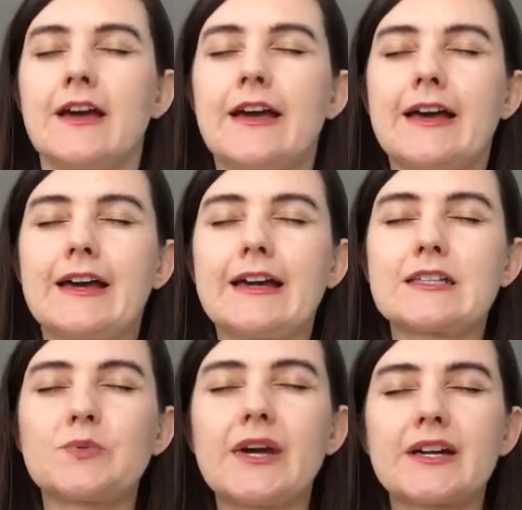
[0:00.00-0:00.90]

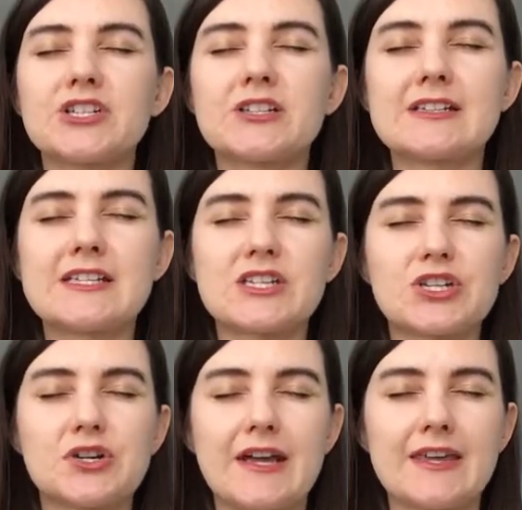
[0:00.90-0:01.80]
And we actually
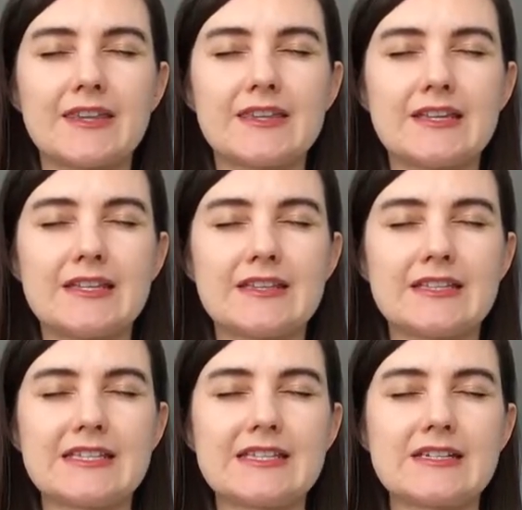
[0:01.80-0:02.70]
strengthening
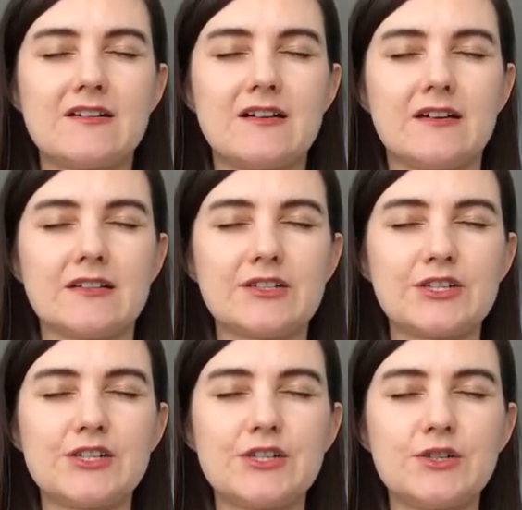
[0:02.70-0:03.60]
the sun
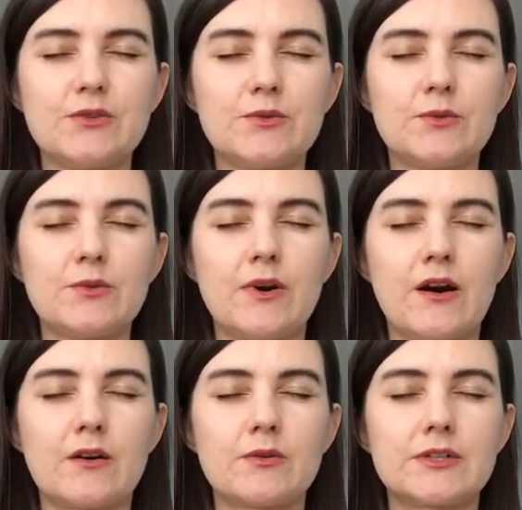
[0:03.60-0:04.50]
to
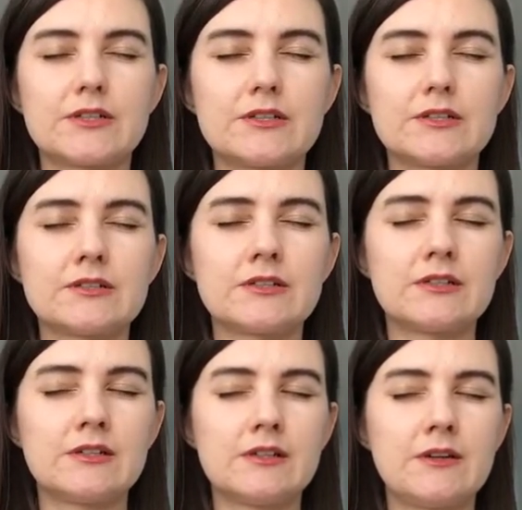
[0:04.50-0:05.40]
our
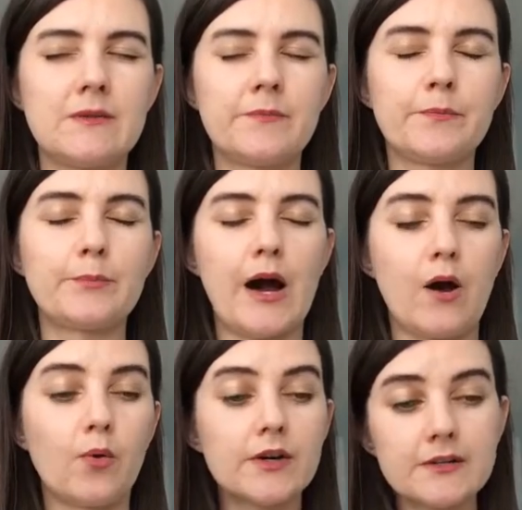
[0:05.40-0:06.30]

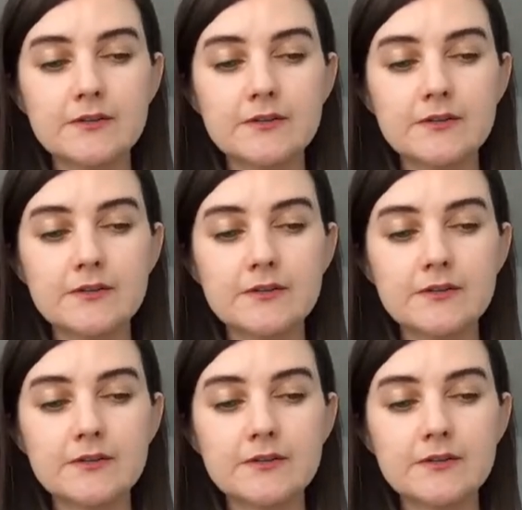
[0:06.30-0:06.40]
power.